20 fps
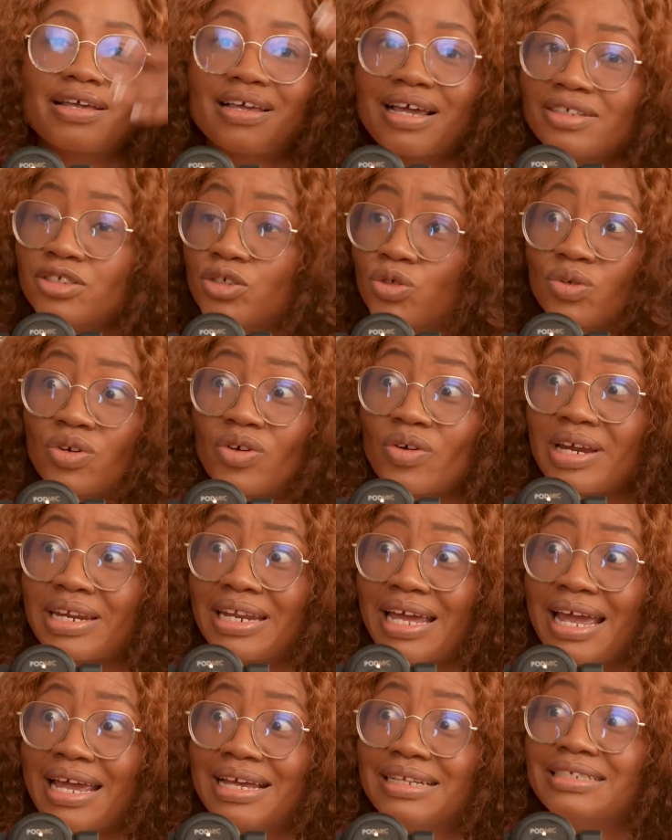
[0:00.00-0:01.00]
gets to
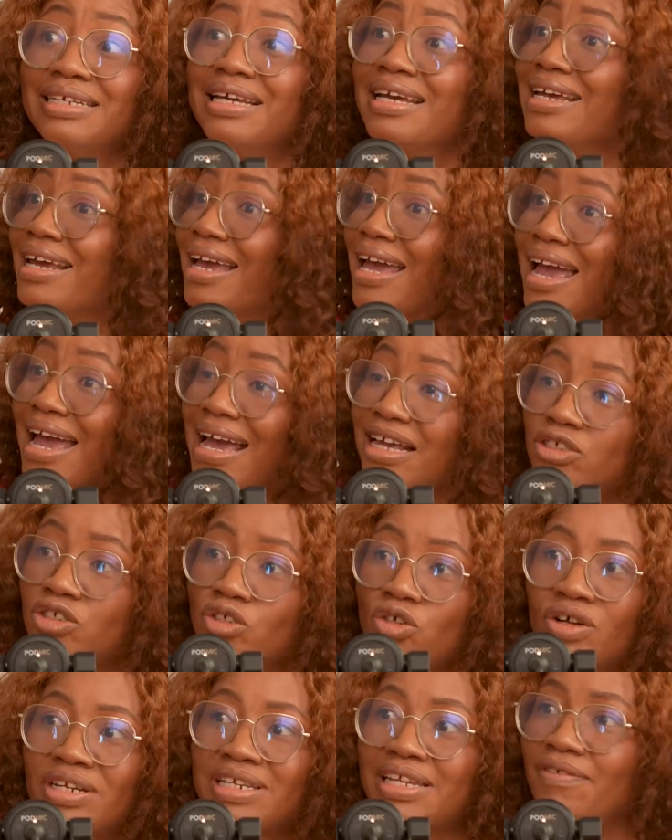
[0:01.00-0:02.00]
grade 8, has not